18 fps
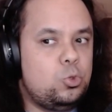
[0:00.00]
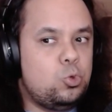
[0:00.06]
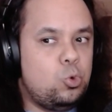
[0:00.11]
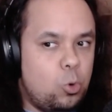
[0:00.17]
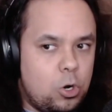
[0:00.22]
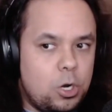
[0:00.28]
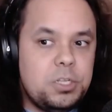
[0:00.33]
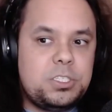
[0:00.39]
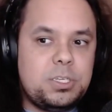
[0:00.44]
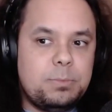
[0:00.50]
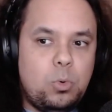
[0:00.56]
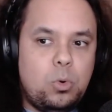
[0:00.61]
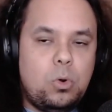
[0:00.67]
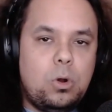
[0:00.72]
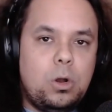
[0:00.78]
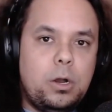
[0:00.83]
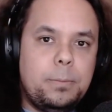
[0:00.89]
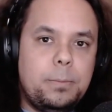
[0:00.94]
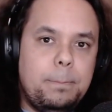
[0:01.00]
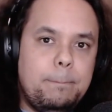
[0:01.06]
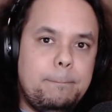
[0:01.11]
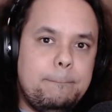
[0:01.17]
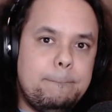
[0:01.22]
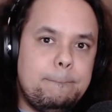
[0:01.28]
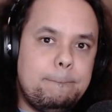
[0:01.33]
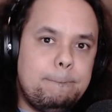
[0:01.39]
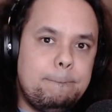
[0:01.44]
towards a more
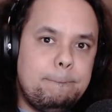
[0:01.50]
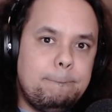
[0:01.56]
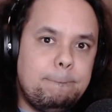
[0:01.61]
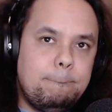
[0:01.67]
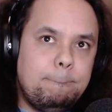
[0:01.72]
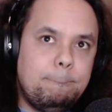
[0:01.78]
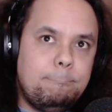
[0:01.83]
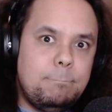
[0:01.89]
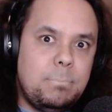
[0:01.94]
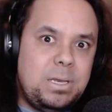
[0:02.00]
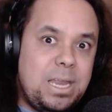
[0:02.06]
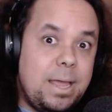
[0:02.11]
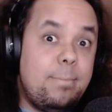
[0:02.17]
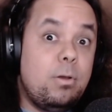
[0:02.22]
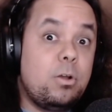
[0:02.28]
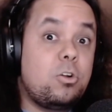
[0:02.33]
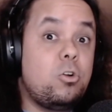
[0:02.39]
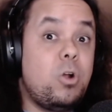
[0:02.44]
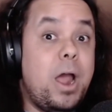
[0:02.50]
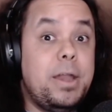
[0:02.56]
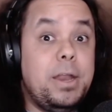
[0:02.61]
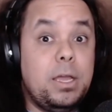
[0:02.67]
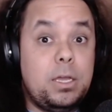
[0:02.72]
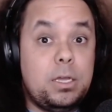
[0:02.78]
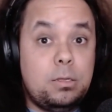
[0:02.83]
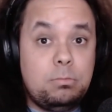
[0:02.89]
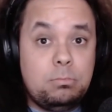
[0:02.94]

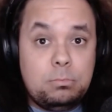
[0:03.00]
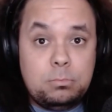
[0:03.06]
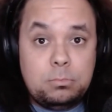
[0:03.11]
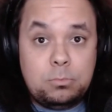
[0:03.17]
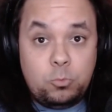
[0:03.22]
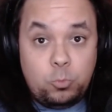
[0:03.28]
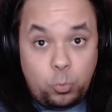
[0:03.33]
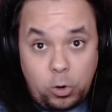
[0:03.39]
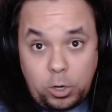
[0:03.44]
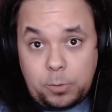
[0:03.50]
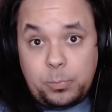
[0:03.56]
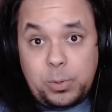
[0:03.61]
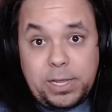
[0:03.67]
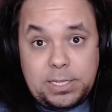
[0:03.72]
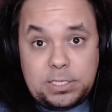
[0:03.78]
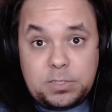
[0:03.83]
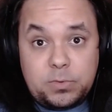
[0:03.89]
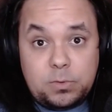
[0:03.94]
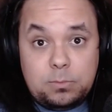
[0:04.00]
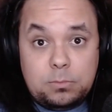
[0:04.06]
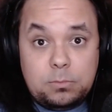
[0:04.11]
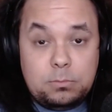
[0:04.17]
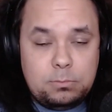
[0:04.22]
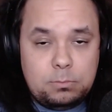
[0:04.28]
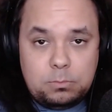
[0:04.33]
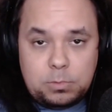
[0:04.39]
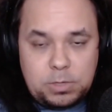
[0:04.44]
democratic workplace?
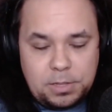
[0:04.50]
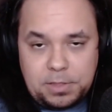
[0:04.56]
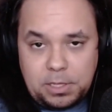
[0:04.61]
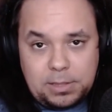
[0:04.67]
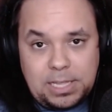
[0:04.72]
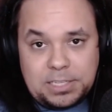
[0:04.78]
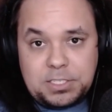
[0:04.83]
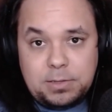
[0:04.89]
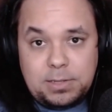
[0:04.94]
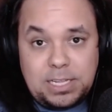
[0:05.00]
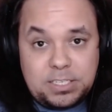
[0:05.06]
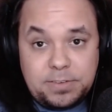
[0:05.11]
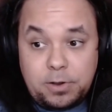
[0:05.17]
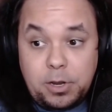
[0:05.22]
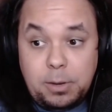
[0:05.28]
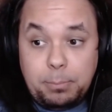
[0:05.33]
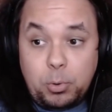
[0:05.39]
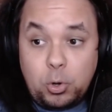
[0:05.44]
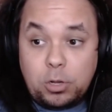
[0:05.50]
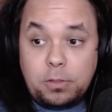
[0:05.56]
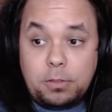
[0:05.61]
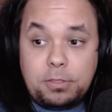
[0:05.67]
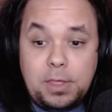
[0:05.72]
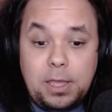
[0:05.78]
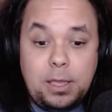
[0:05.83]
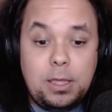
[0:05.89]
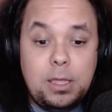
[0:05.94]
I think that's a very
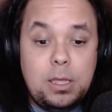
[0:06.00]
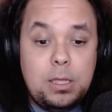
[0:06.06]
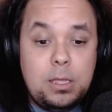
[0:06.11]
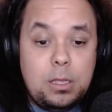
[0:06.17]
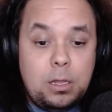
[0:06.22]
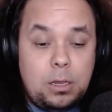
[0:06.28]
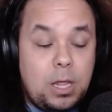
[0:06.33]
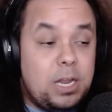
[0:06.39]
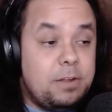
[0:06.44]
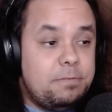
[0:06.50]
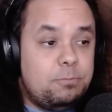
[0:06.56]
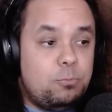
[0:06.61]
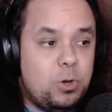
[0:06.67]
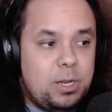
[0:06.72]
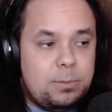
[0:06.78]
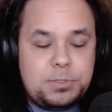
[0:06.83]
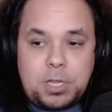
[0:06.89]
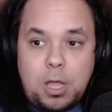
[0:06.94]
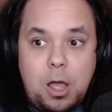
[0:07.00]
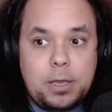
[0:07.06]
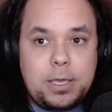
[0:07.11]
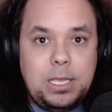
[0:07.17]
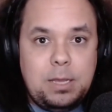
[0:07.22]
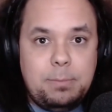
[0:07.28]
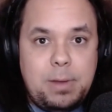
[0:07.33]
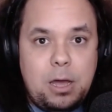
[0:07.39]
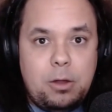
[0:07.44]
important thing. A lot of what I'm
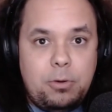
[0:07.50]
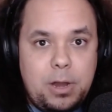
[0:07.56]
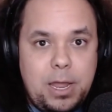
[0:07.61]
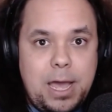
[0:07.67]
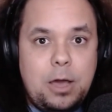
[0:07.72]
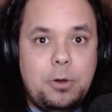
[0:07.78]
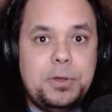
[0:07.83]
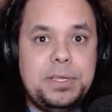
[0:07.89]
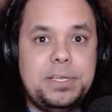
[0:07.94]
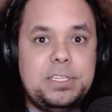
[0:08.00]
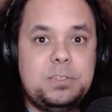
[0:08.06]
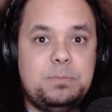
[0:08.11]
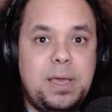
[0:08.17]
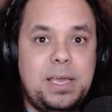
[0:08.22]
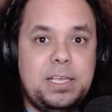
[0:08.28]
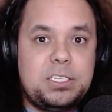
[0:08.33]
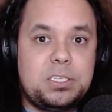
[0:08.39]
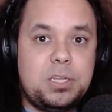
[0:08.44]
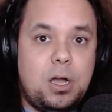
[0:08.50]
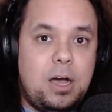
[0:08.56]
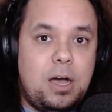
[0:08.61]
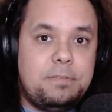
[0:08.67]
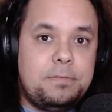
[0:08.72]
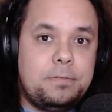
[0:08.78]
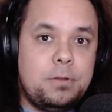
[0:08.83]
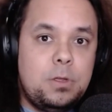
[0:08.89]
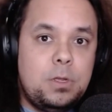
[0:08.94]
talking about now is based
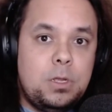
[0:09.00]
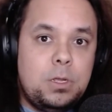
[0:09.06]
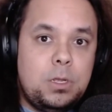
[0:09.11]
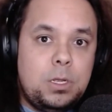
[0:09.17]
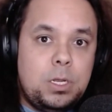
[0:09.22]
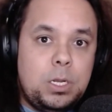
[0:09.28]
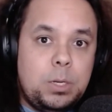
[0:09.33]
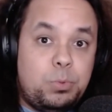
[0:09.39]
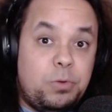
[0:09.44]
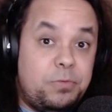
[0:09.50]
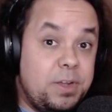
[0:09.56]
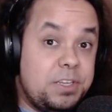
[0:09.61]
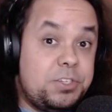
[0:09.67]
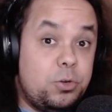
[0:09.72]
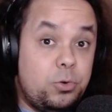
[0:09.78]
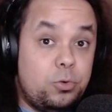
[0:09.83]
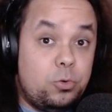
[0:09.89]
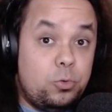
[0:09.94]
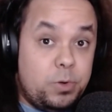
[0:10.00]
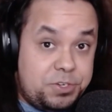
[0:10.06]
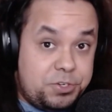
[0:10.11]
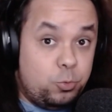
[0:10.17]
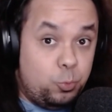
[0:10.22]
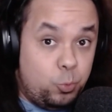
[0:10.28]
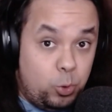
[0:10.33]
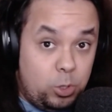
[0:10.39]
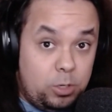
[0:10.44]
off Professor
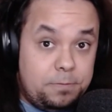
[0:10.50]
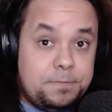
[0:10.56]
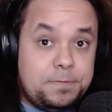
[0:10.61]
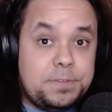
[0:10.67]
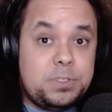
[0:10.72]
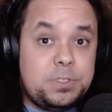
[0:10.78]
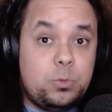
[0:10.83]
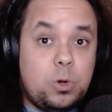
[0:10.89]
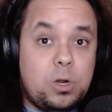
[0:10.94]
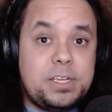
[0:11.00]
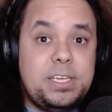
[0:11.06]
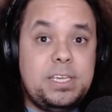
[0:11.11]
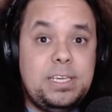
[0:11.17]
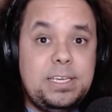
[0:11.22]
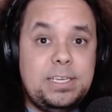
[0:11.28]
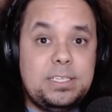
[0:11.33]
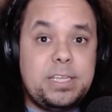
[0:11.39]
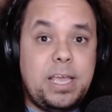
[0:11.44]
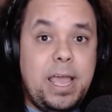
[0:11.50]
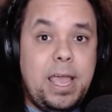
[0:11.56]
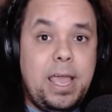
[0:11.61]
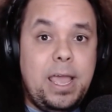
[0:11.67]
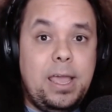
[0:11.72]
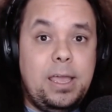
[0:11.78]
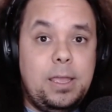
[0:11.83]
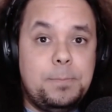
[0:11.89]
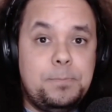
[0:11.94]
Richard Wolff's work. He is
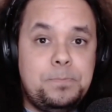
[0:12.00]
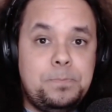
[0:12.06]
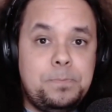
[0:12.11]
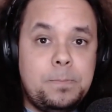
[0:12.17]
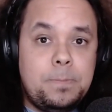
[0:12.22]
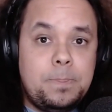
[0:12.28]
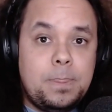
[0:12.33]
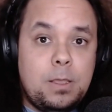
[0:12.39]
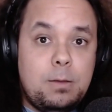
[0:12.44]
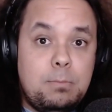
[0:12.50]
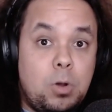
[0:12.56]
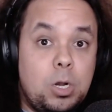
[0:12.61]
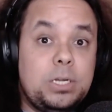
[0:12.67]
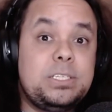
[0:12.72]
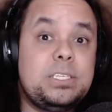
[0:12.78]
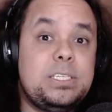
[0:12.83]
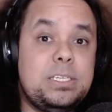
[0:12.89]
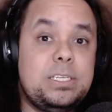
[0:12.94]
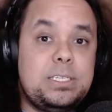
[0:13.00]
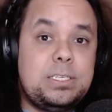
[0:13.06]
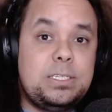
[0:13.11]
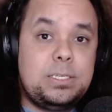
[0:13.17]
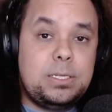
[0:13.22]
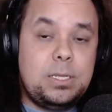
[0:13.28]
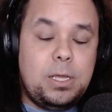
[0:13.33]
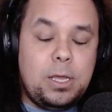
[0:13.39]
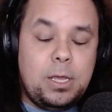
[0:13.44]
a
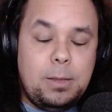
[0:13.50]
Marxist